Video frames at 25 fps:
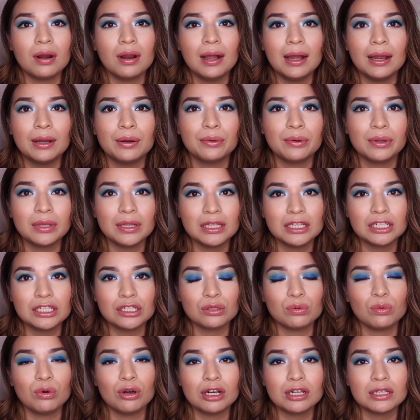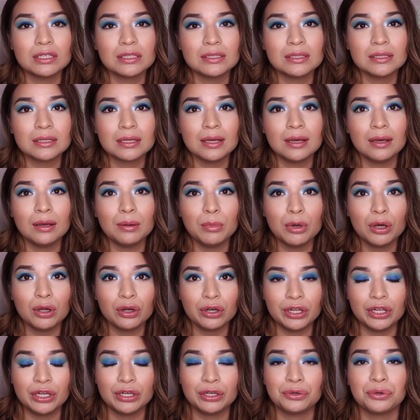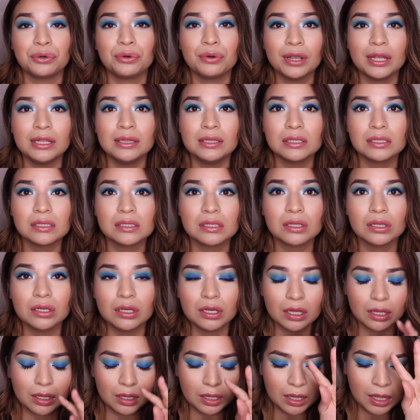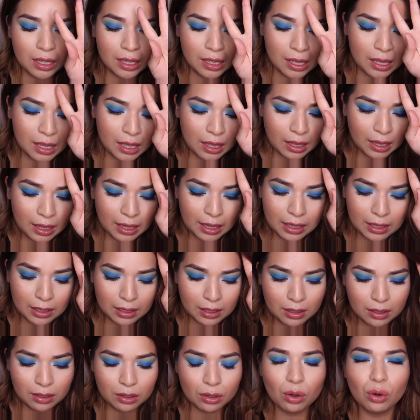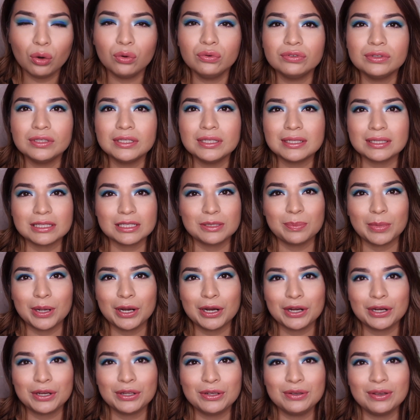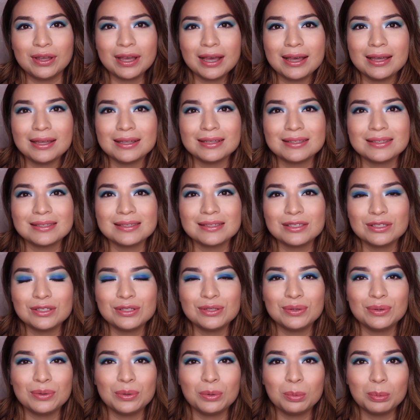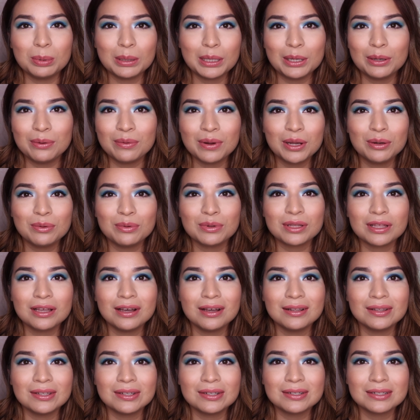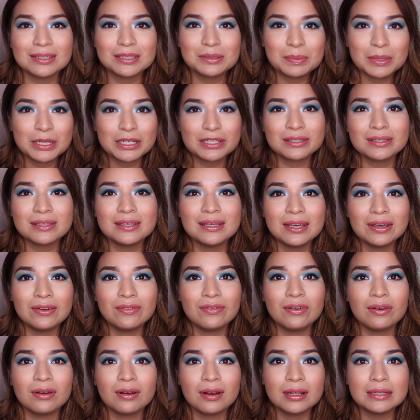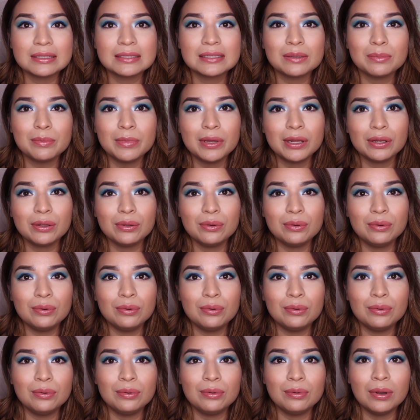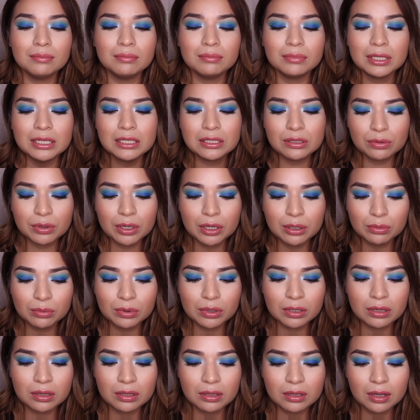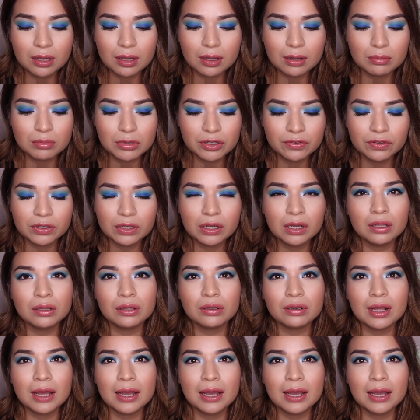I really just wanted to come on here and create this look and hopefully inspire you guys to play around with color, especially if you're not somebody who plays around with different colored